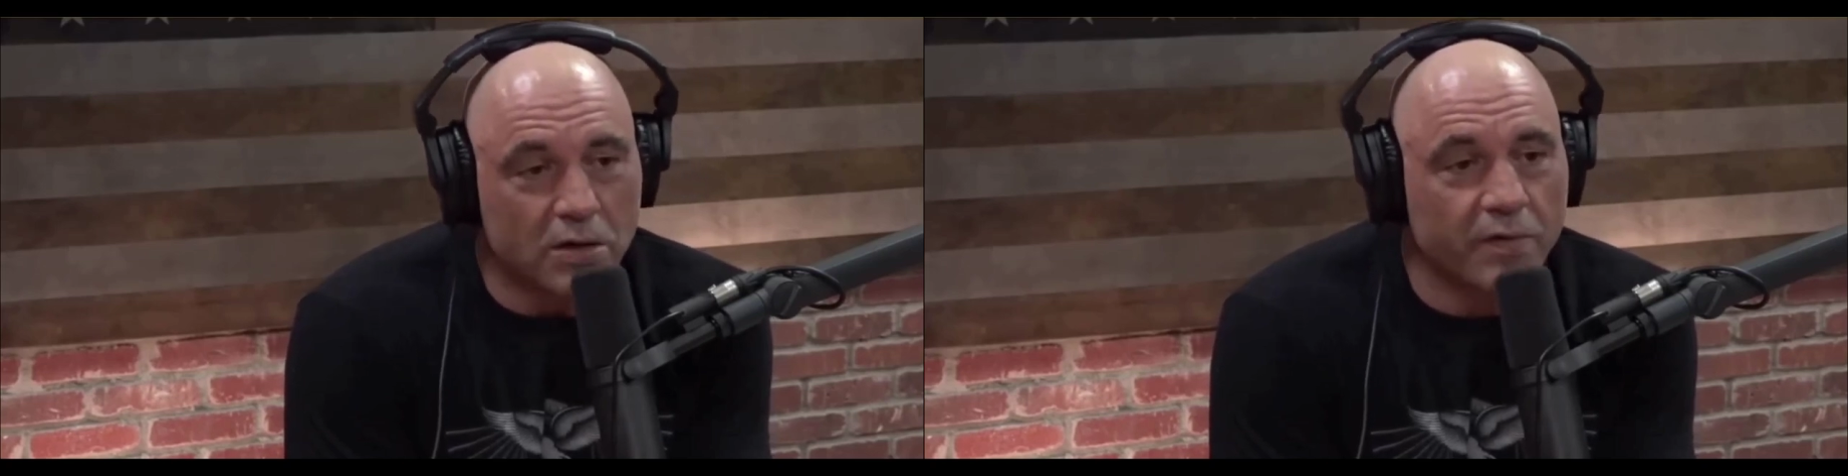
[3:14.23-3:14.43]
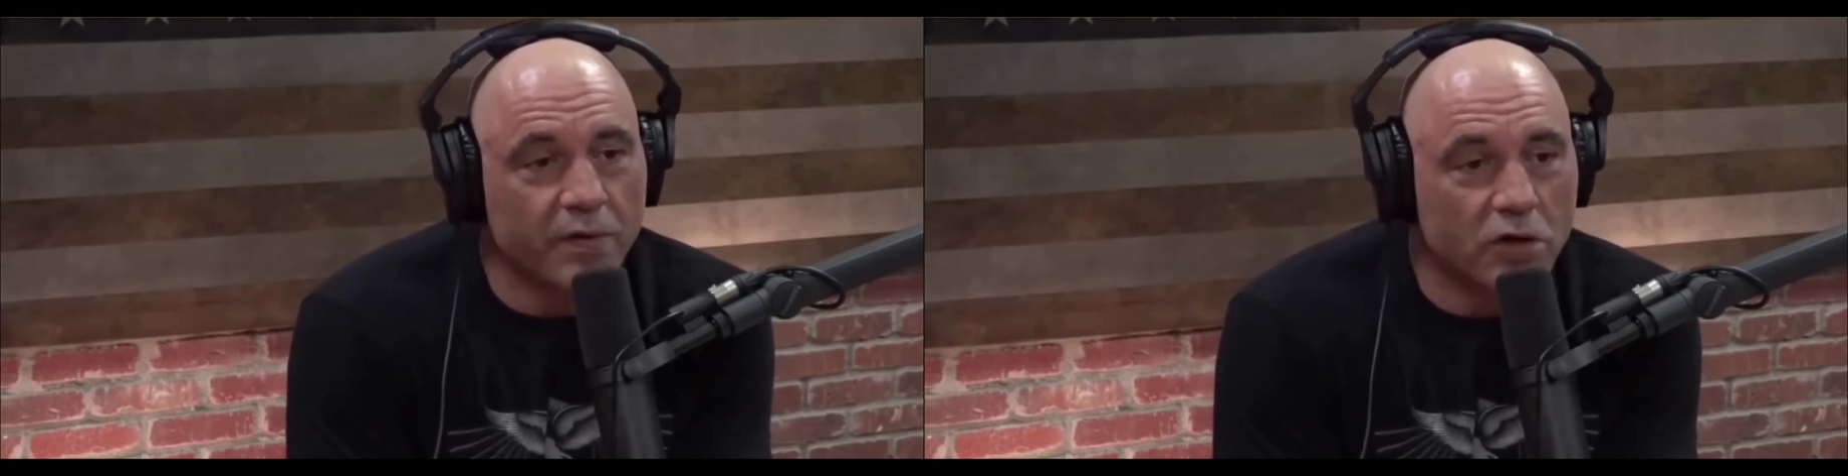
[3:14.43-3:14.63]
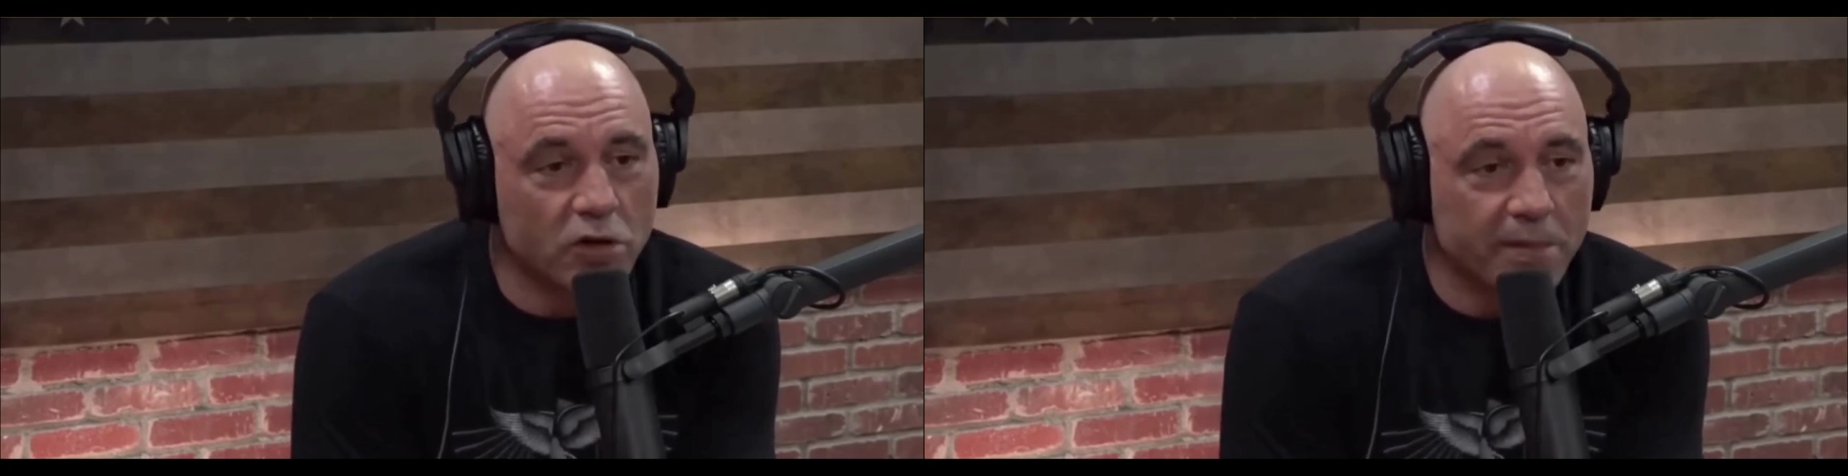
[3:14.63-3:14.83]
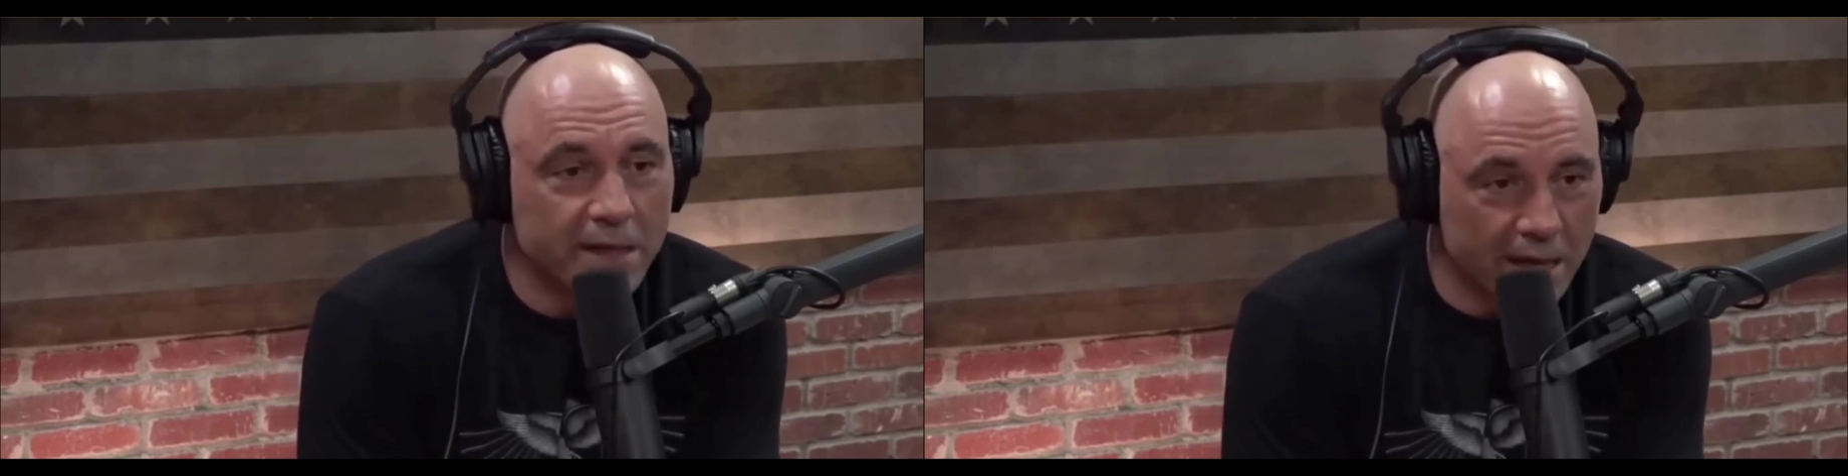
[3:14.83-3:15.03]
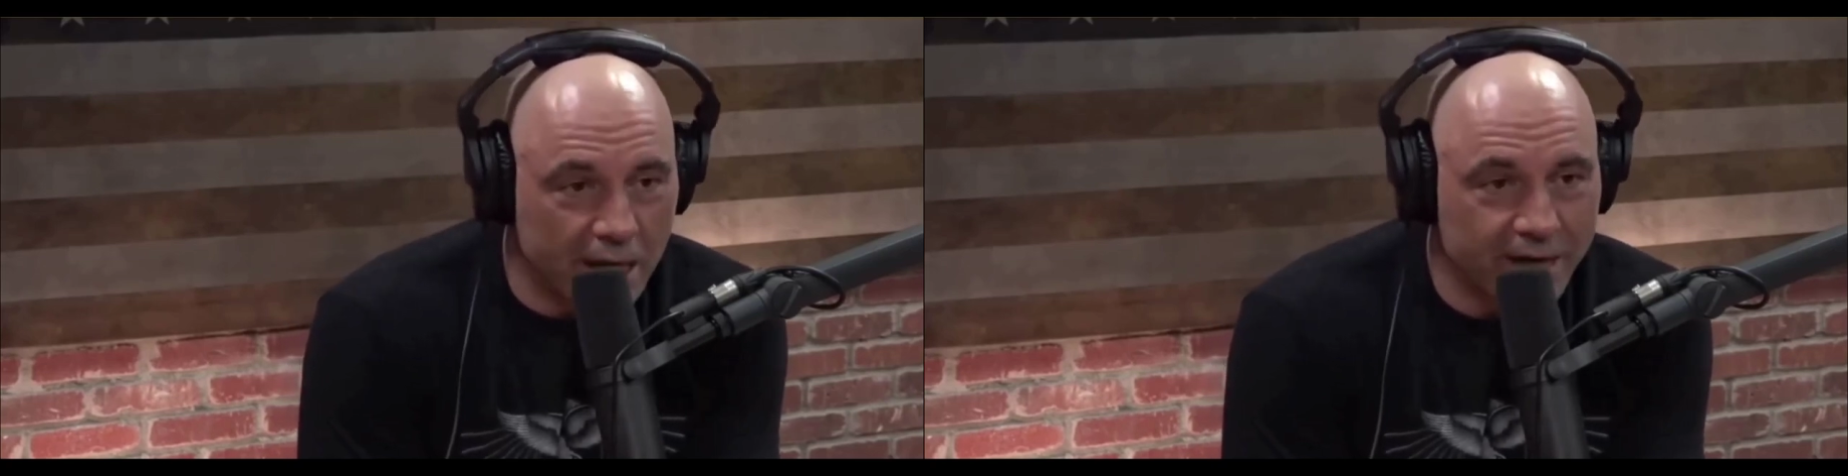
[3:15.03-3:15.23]
over
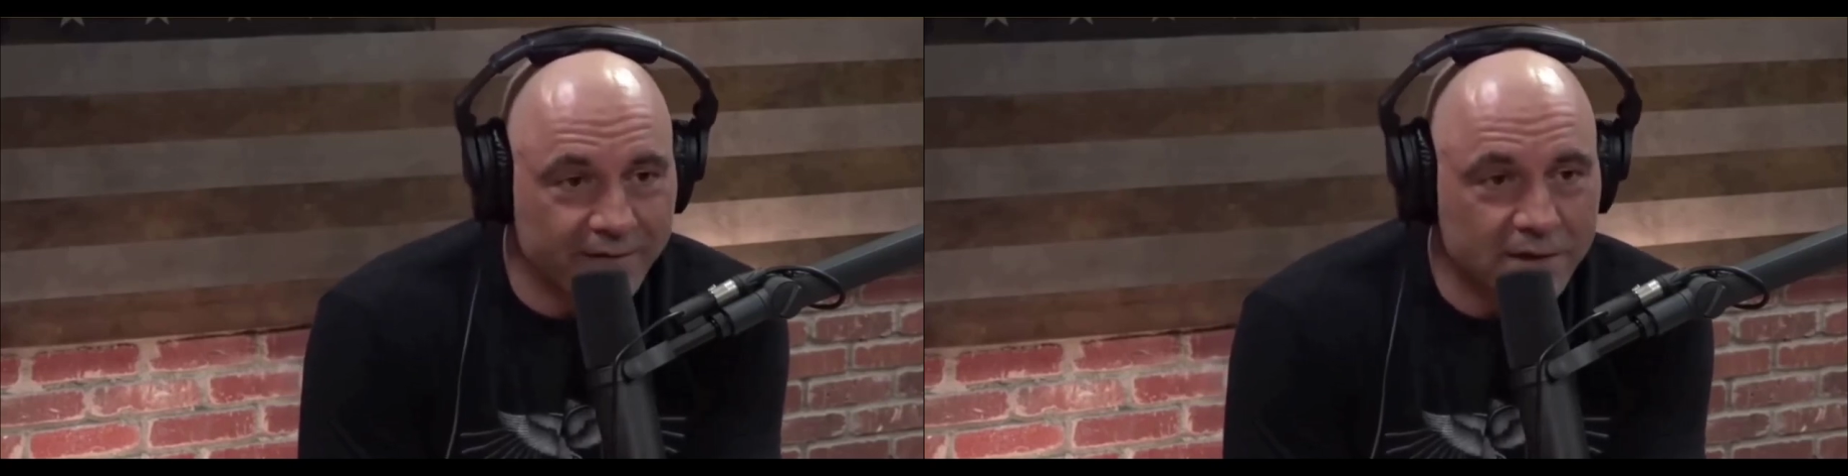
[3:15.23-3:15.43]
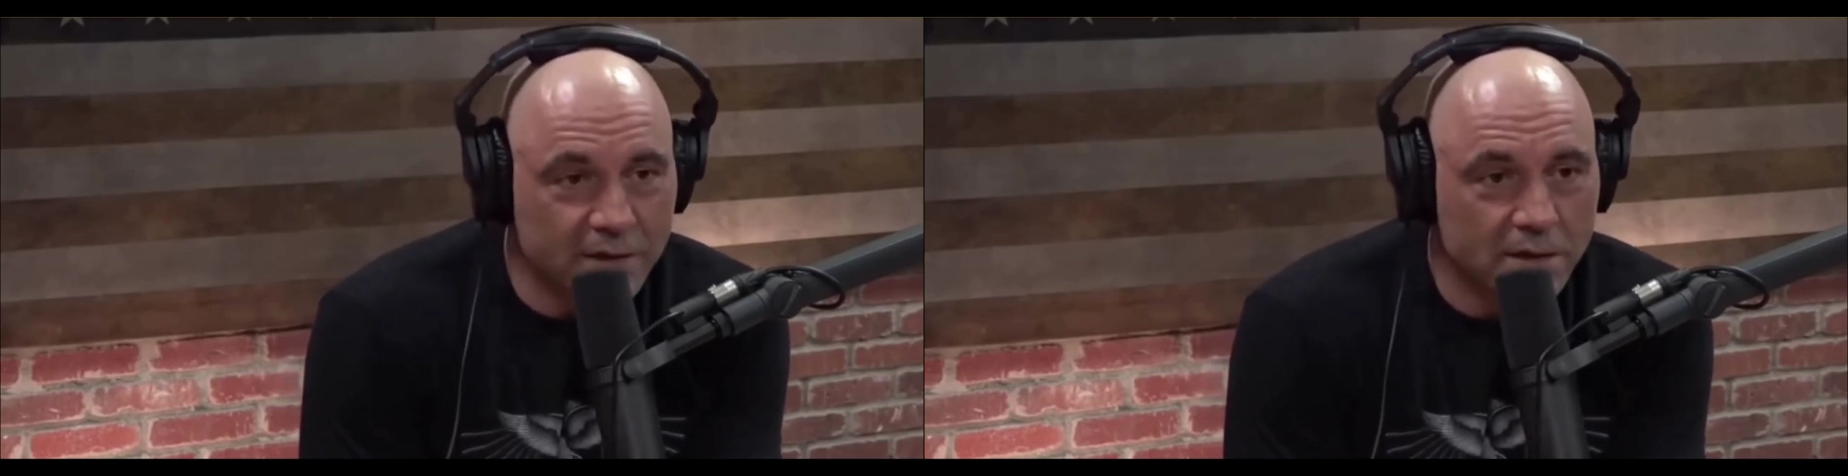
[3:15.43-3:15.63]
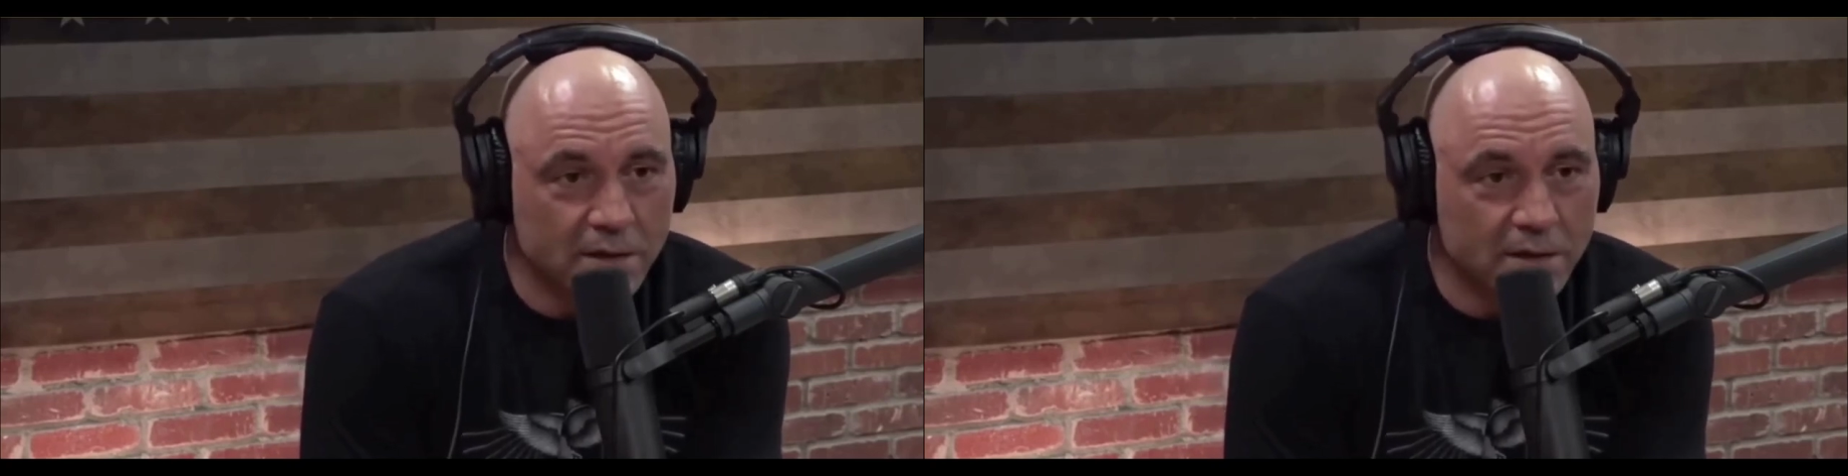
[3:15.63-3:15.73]
human lives,